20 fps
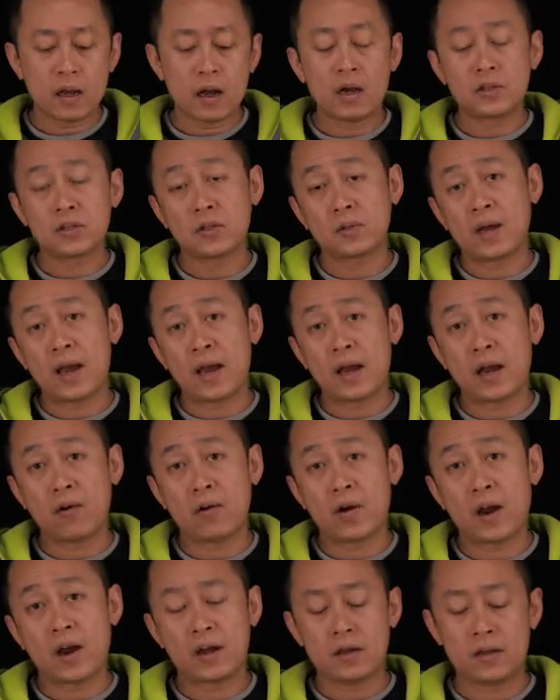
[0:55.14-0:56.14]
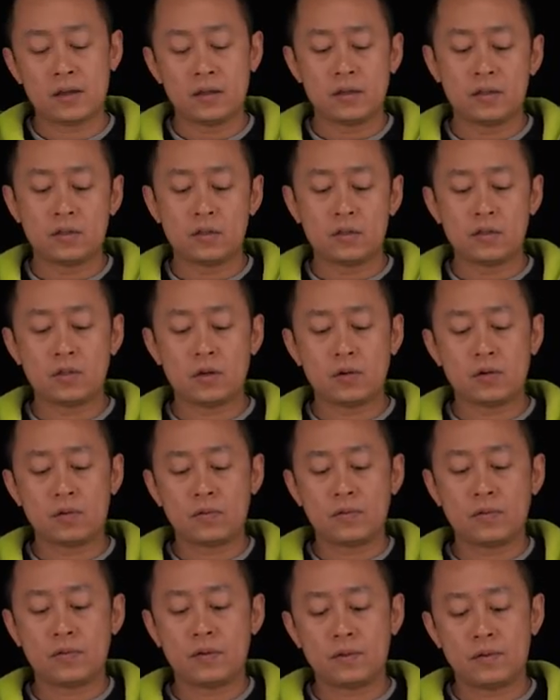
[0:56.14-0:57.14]
also the hand crank. So,
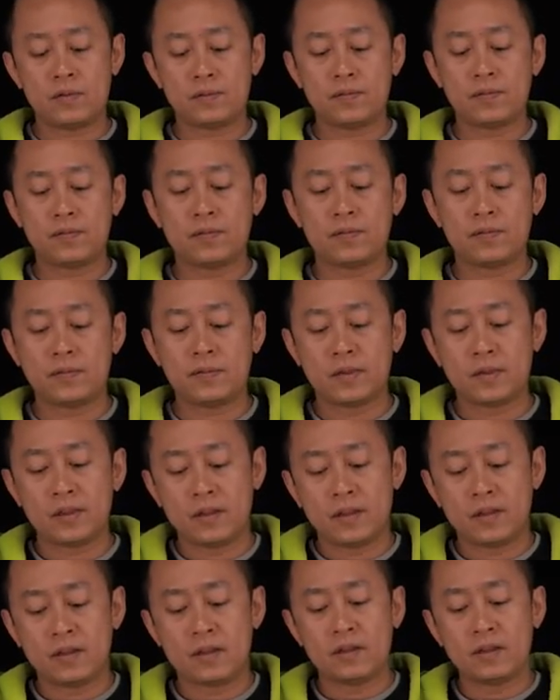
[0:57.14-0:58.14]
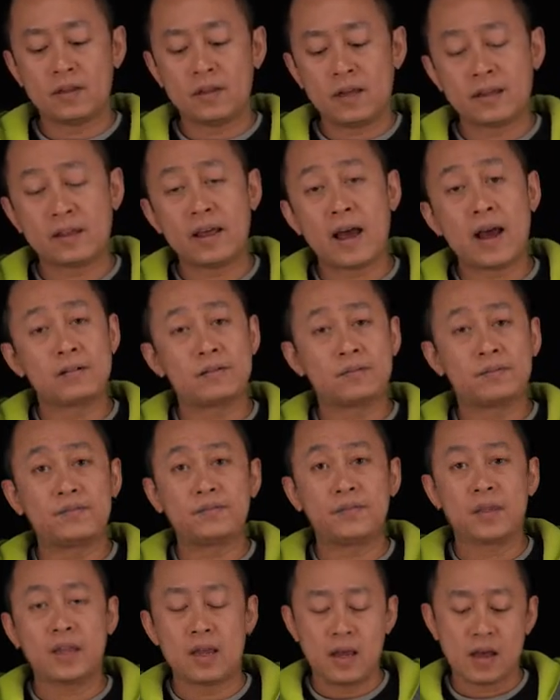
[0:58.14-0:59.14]
like that.
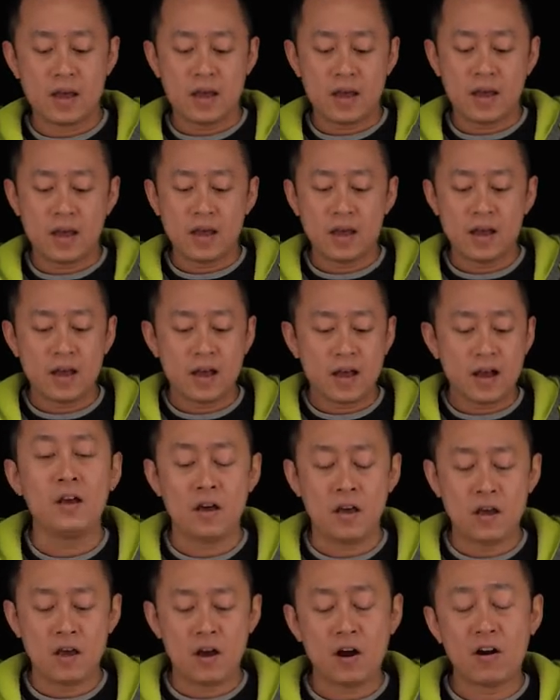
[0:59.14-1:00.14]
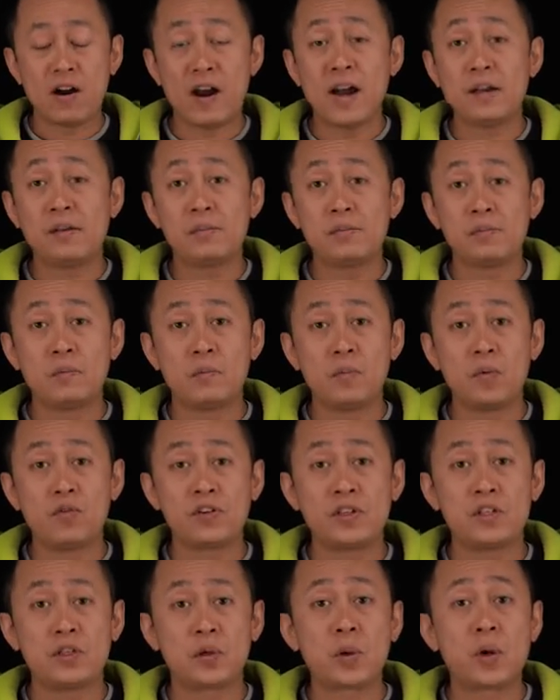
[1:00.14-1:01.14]
All right, move
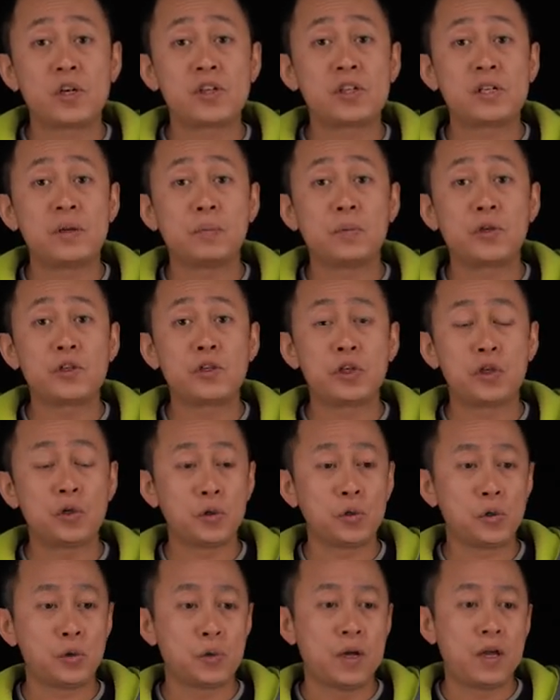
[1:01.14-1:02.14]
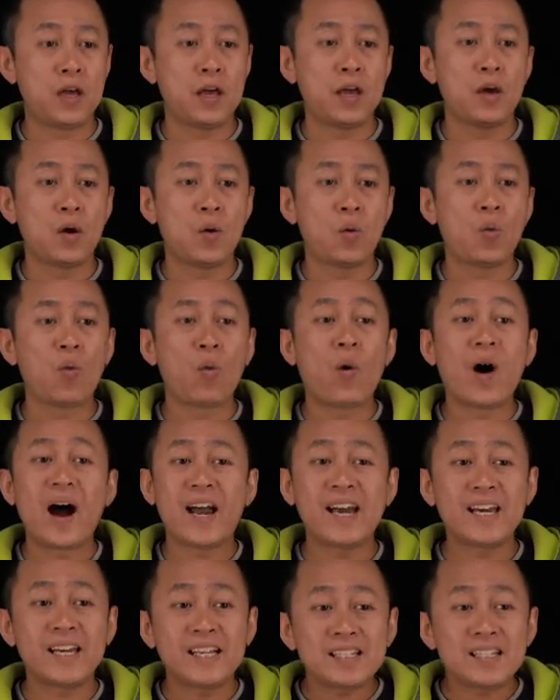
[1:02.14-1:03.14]
on to question number 2.
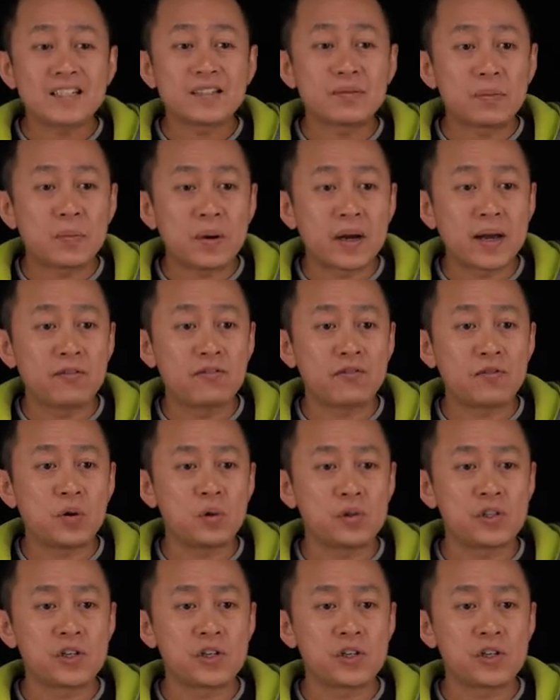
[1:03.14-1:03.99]
Why isn't my phone